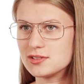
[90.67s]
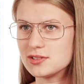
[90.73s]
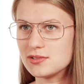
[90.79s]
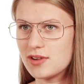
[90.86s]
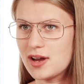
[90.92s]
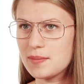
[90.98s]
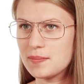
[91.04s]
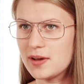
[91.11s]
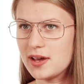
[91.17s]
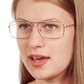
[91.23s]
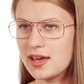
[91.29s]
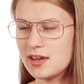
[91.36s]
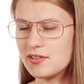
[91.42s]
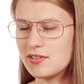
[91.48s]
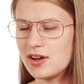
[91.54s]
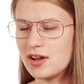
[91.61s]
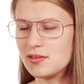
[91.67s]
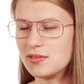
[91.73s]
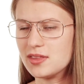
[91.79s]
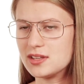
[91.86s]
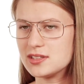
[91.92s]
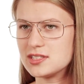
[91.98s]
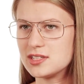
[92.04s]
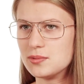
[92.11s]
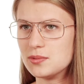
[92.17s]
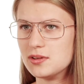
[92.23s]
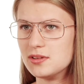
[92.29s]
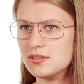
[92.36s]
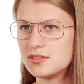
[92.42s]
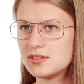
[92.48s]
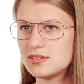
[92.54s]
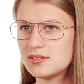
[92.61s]
wrap my head around that she
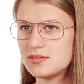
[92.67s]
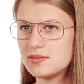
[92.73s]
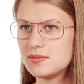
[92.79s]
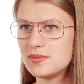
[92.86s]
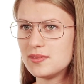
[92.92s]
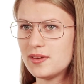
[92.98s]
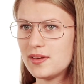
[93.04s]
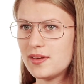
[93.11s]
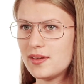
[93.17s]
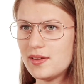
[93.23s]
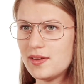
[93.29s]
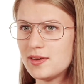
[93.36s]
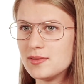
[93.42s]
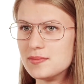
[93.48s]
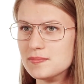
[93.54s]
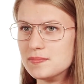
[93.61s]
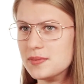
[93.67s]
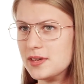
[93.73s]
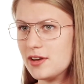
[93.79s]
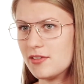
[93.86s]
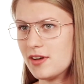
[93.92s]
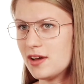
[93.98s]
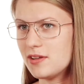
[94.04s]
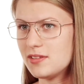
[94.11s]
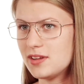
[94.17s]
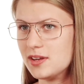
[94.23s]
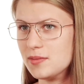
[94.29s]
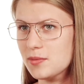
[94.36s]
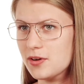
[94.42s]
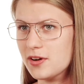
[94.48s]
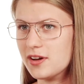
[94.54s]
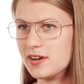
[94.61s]
wouldn't be around
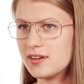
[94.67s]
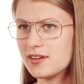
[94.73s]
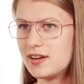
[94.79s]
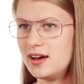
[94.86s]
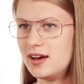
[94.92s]
anymore.